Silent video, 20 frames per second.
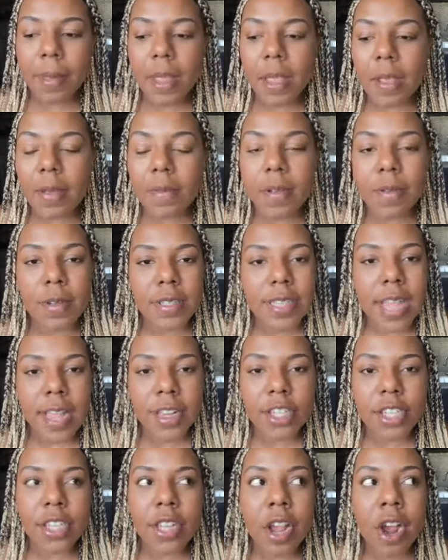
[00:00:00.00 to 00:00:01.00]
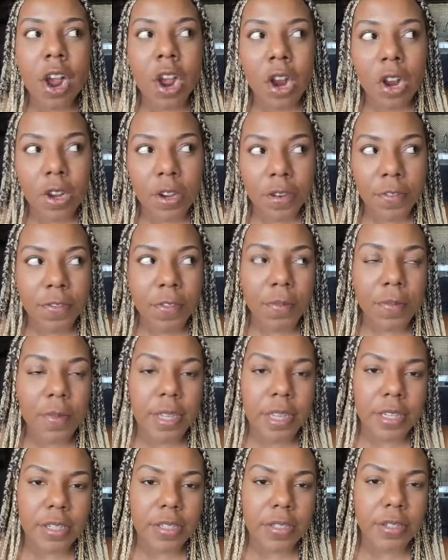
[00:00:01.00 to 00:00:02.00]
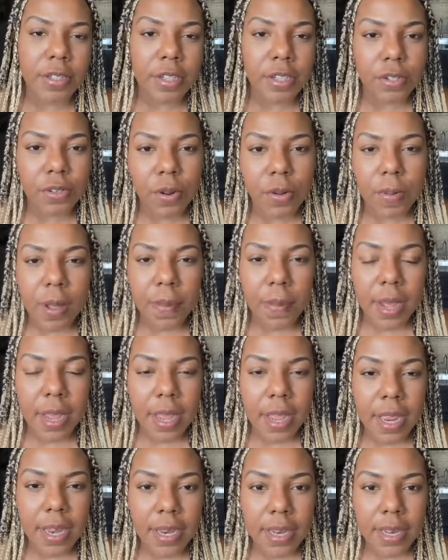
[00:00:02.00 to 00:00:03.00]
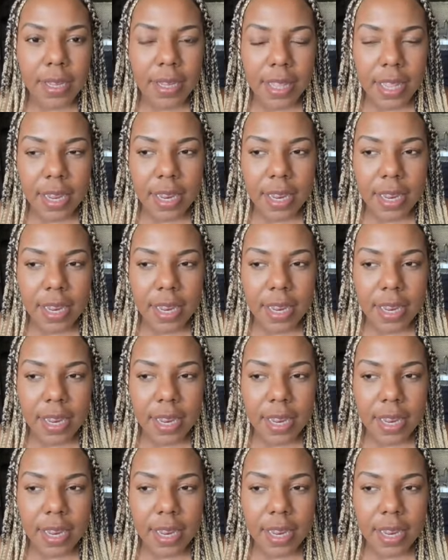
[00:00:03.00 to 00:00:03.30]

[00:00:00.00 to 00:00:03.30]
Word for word: it was actually harder for me to control my mind